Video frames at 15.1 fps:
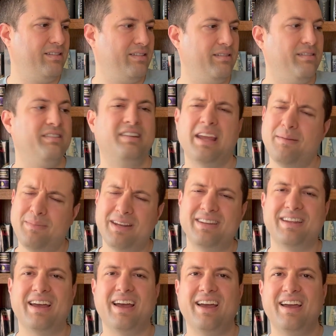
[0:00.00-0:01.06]
Escapement?
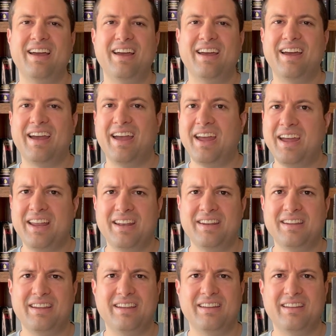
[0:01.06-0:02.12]
Yeah.
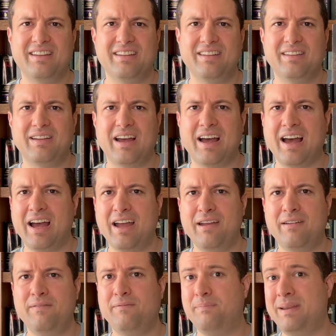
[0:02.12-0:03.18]
And
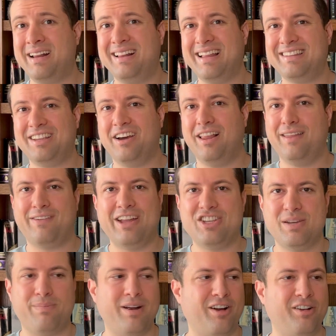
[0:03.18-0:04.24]
I've been collecting all of
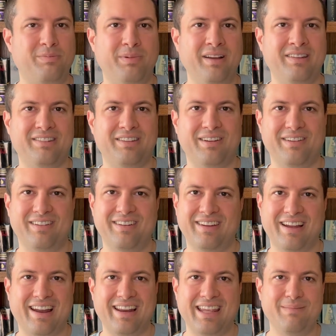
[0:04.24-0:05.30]
K.J. Parker's books, so
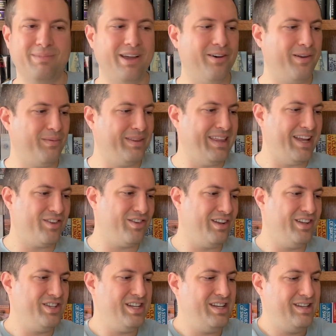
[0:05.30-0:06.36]
got to keep going with that
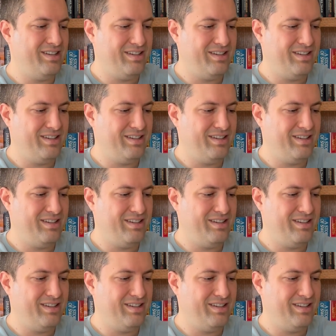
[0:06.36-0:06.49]
trilogy.